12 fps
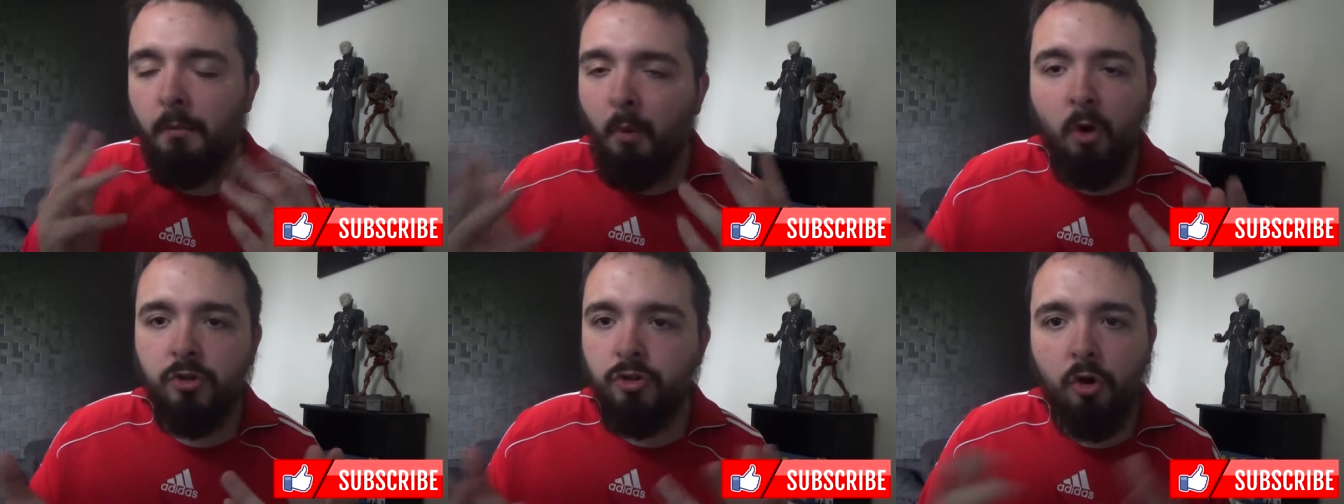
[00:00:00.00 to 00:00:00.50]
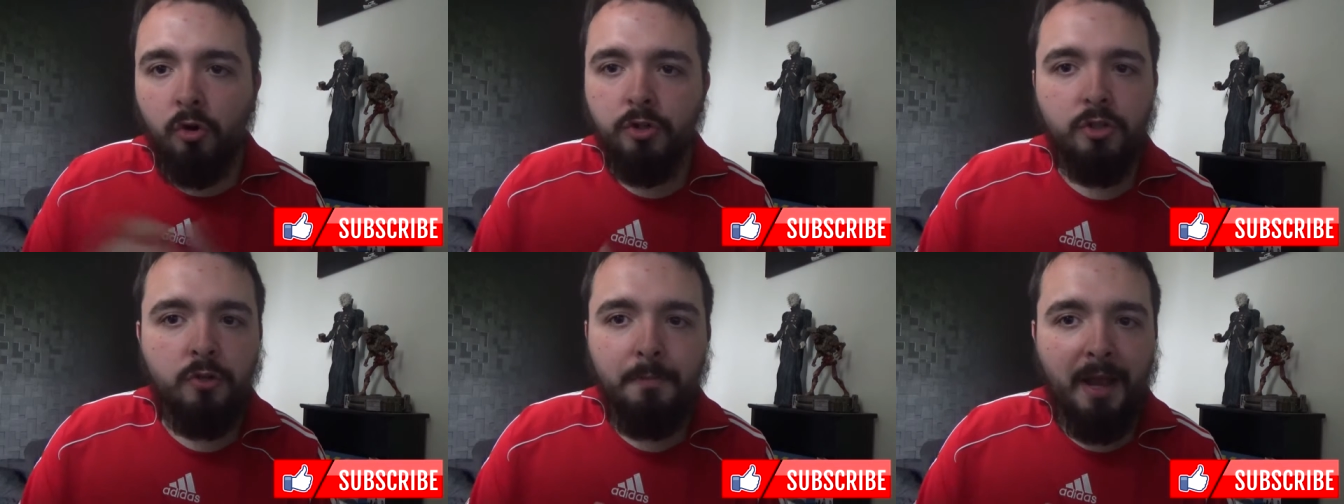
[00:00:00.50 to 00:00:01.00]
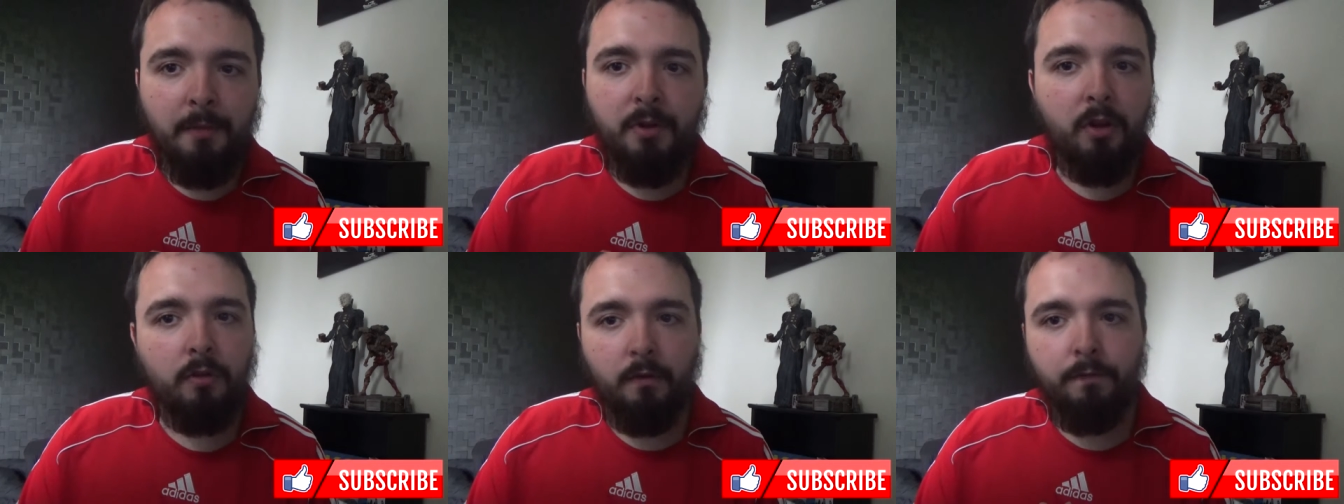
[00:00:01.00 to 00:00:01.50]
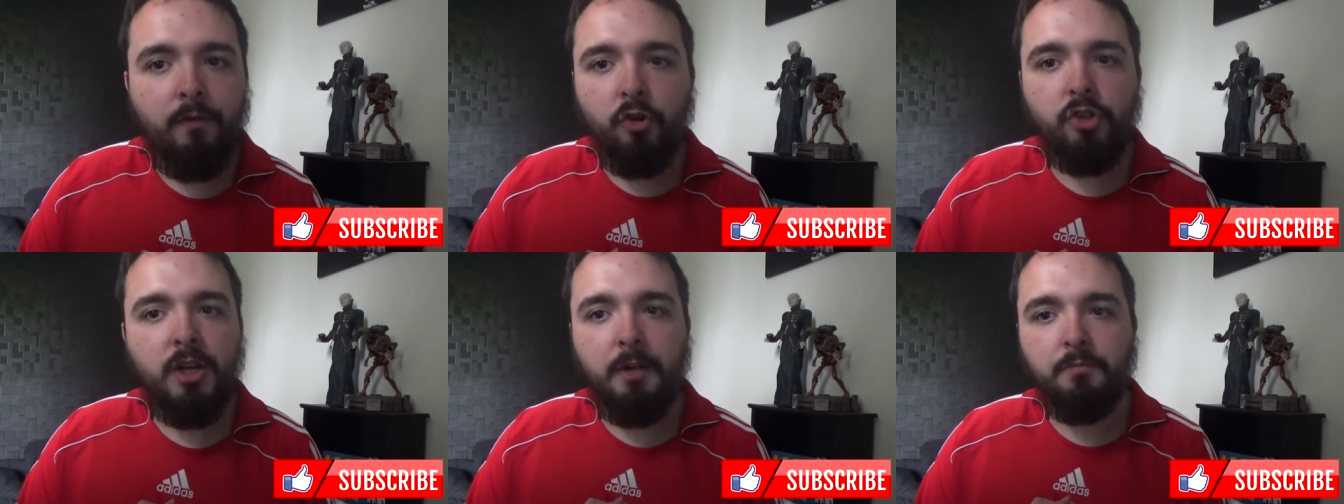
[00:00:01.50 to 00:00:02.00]
I might try and do maybe like a
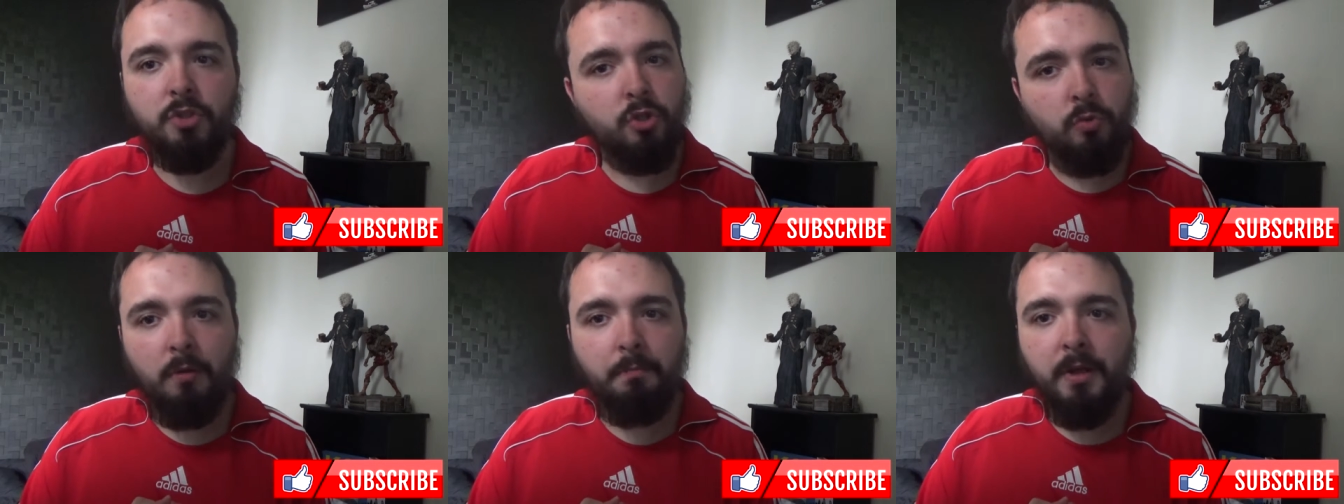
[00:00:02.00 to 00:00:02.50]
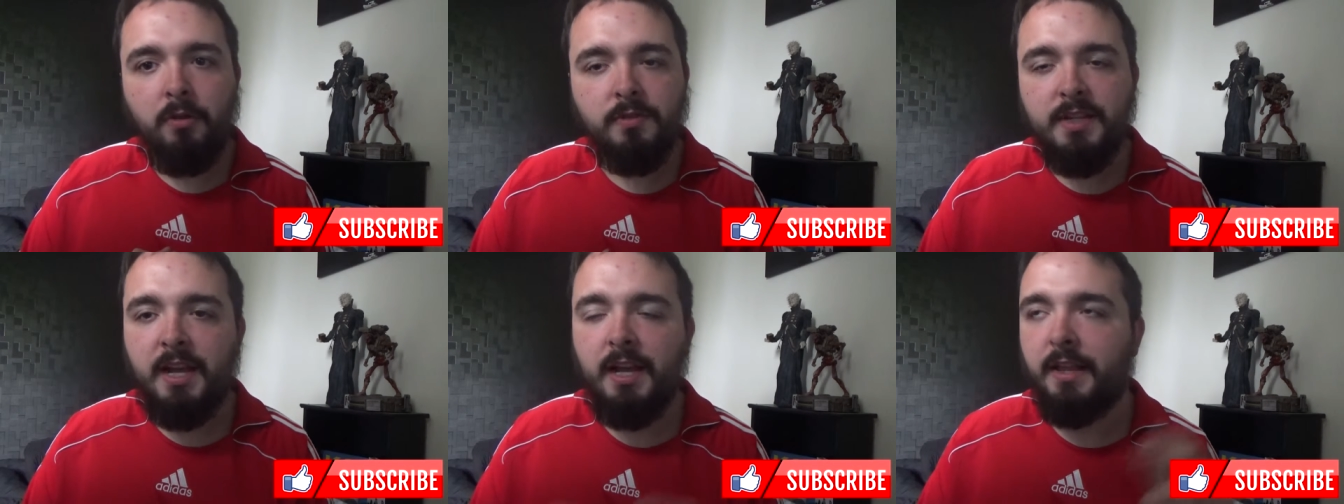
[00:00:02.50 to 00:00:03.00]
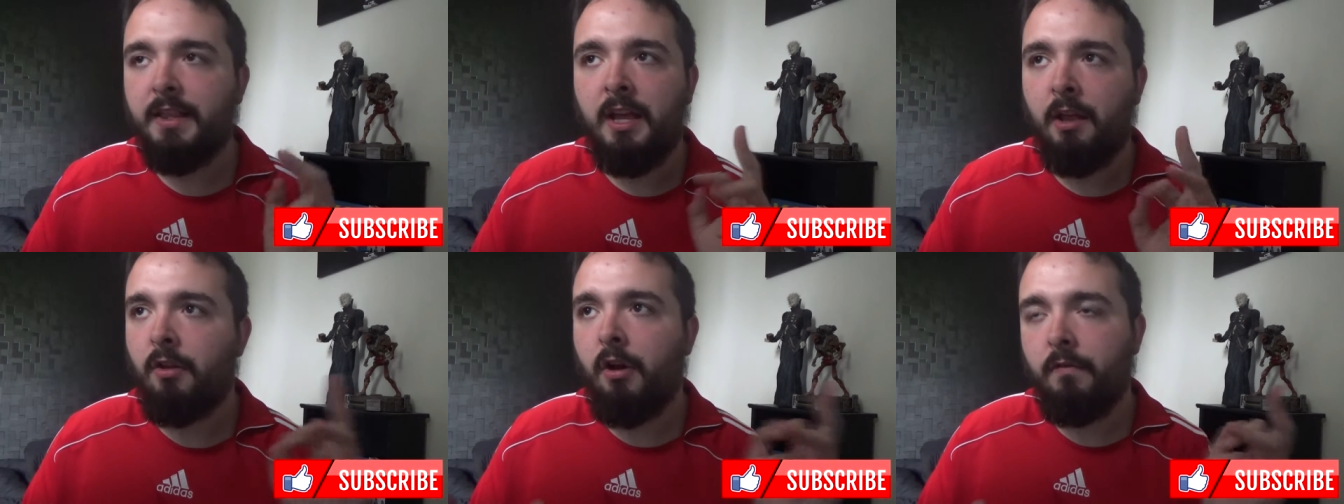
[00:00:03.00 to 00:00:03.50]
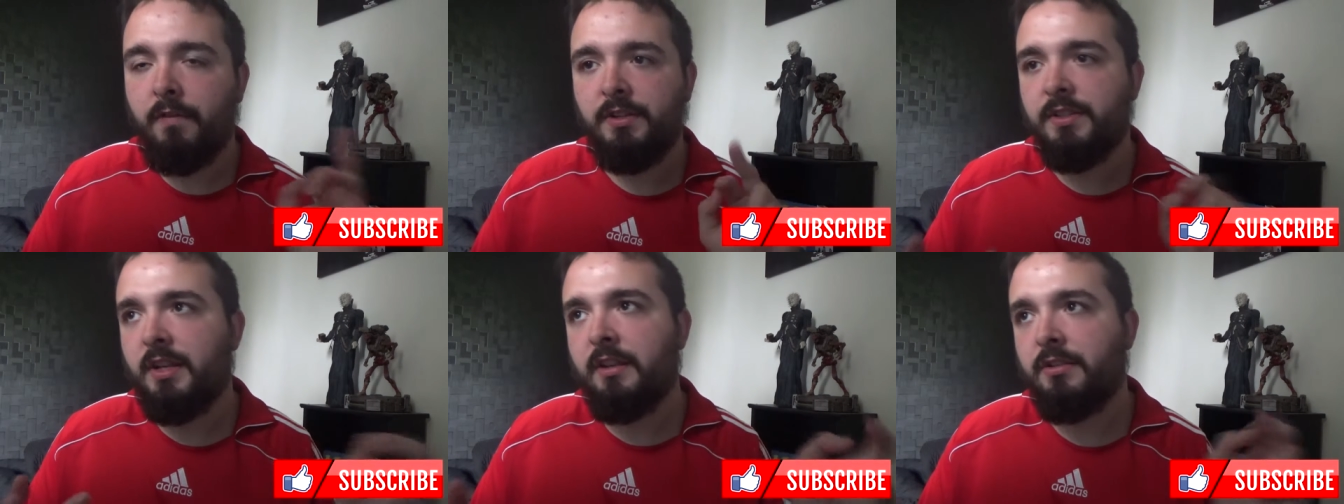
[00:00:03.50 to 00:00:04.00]
FUT champ squad builder and then
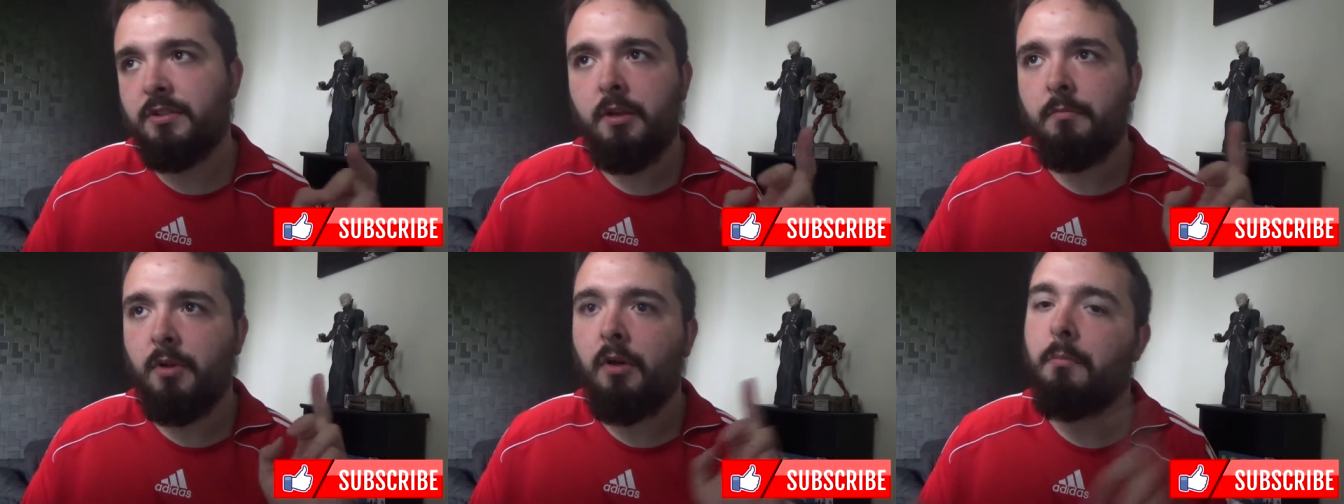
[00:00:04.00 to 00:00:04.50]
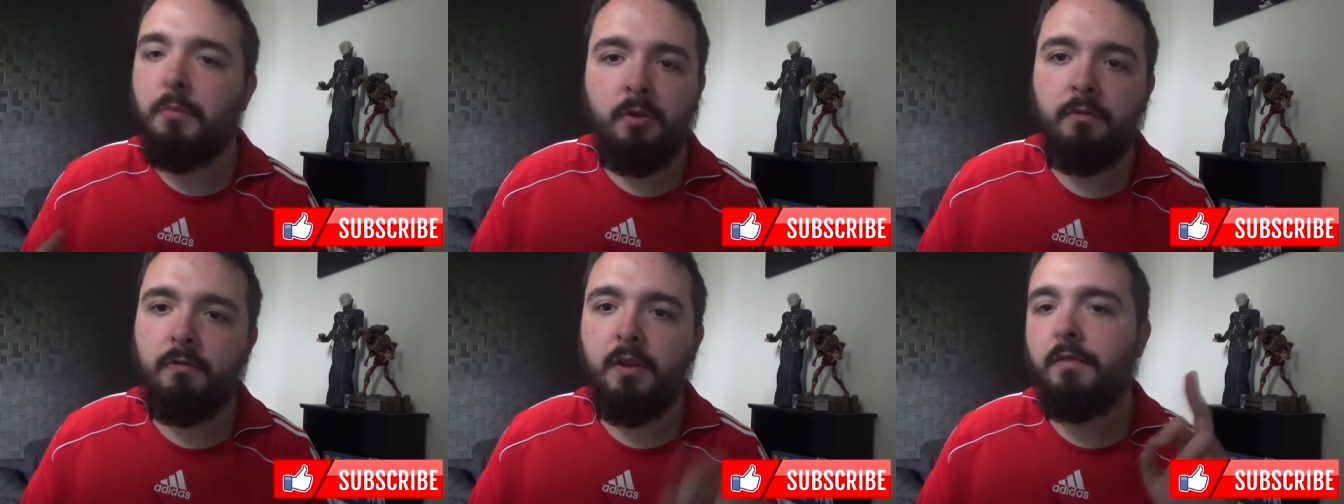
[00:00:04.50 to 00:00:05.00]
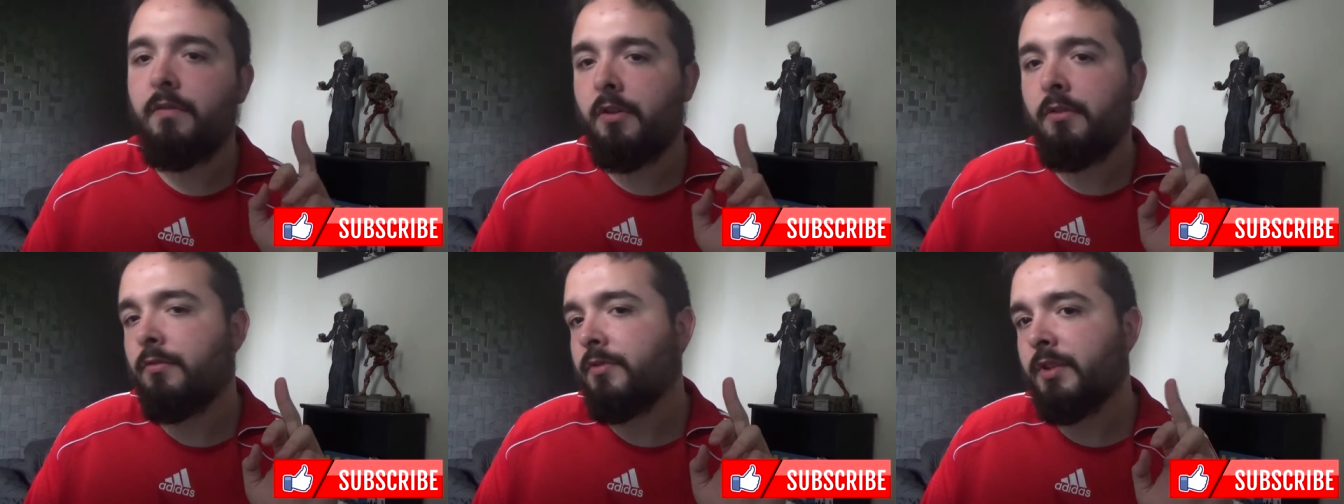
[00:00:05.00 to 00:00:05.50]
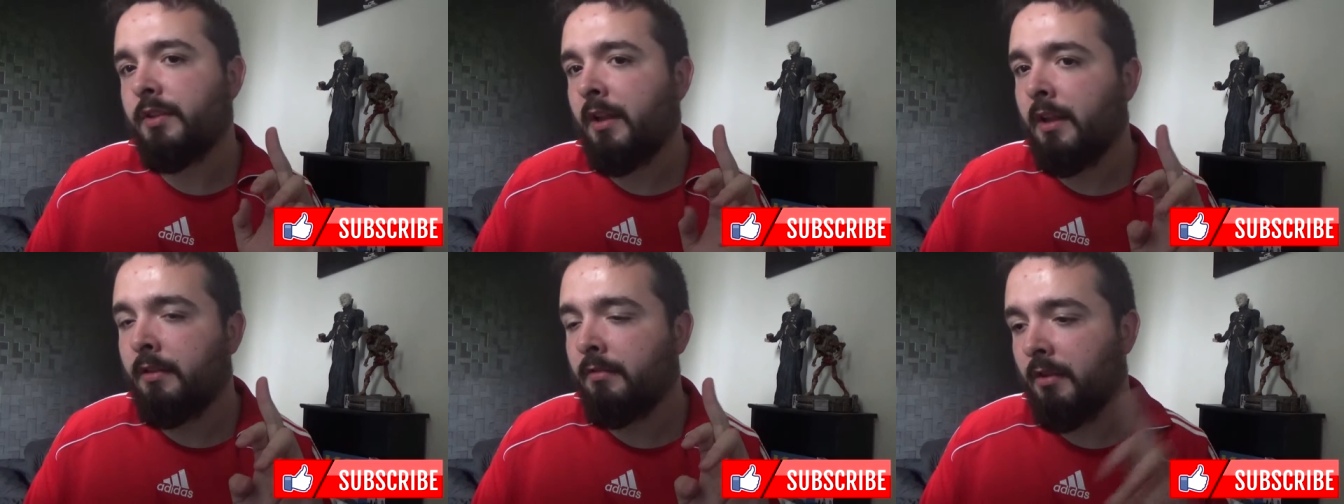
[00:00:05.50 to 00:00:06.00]
obviously there's going to be like movie reviews and
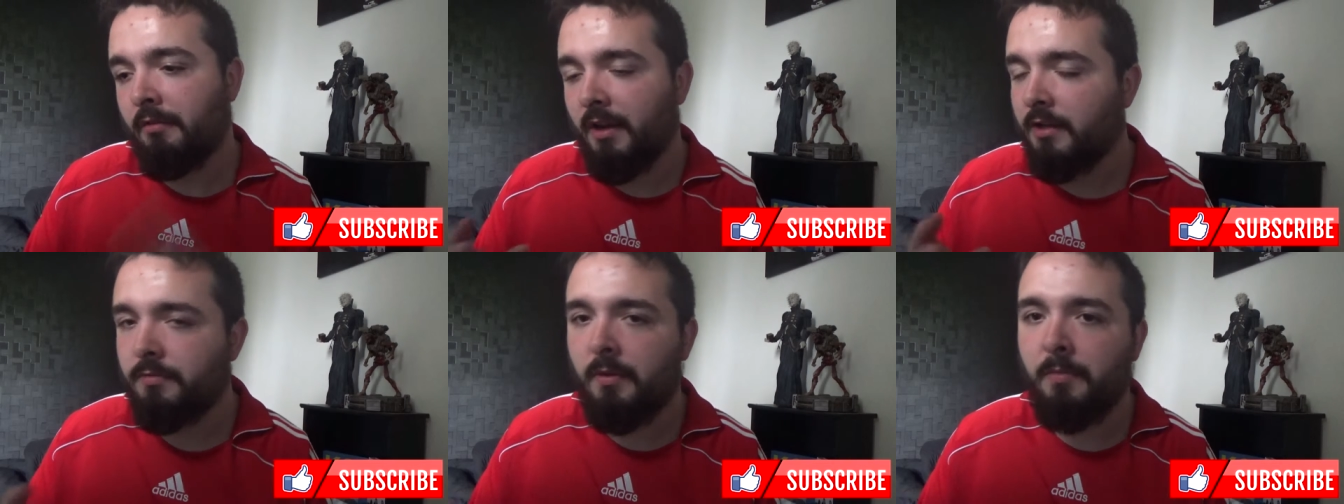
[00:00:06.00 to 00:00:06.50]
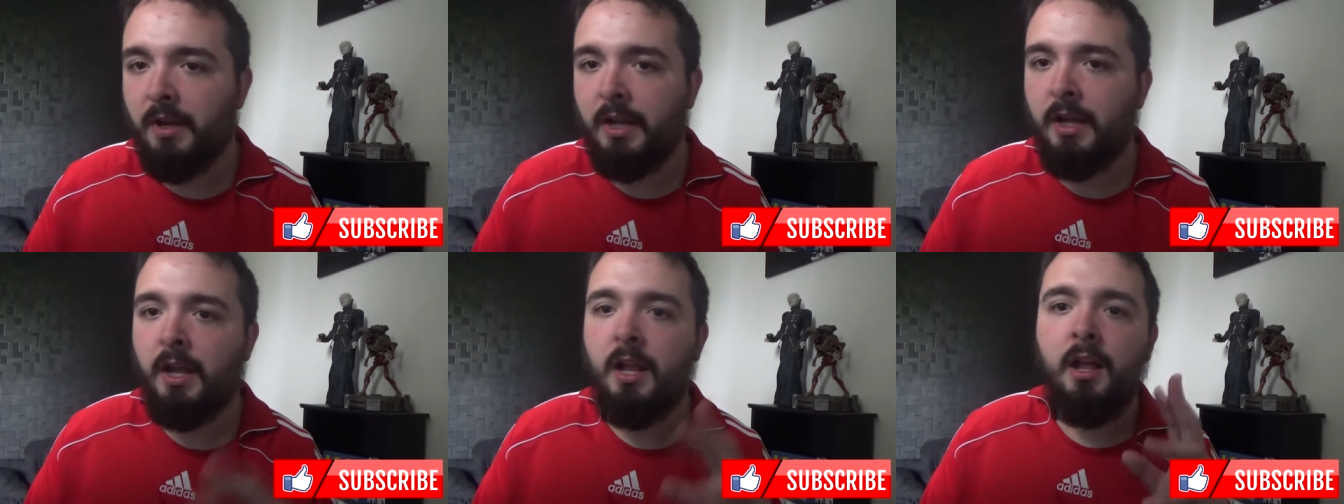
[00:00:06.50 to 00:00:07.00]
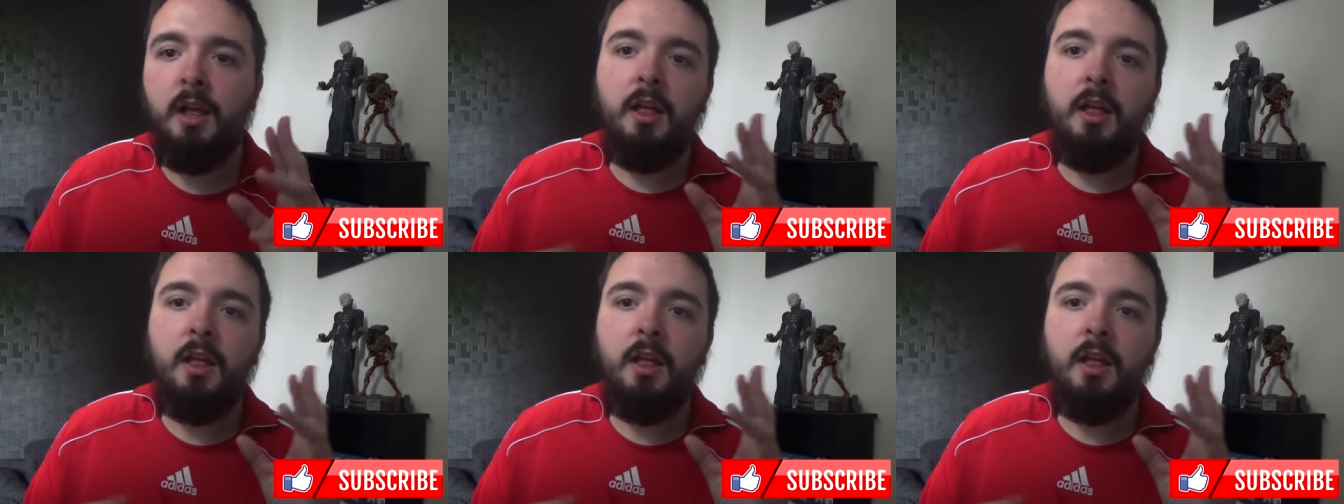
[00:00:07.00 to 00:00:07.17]
then the grad to Wembley